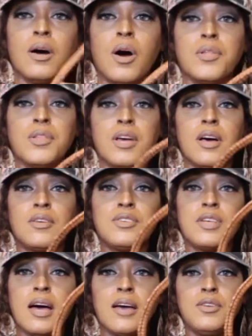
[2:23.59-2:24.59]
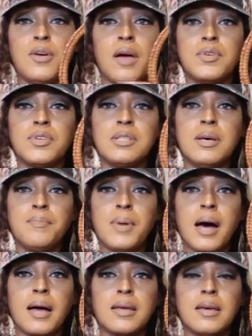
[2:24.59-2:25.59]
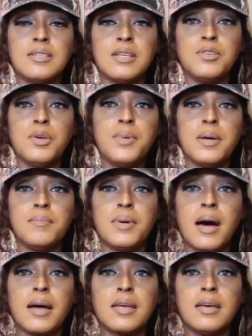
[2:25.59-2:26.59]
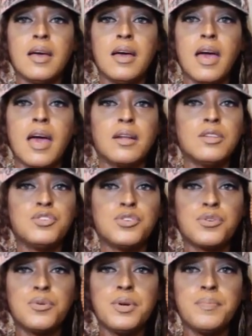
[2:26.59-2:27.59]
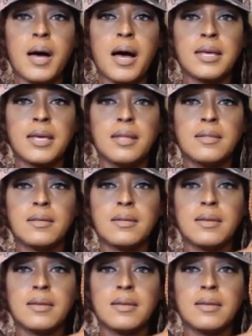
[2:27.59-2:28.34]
On the other side, you have your slip pockets and your pin pocket and a jewelry pocket.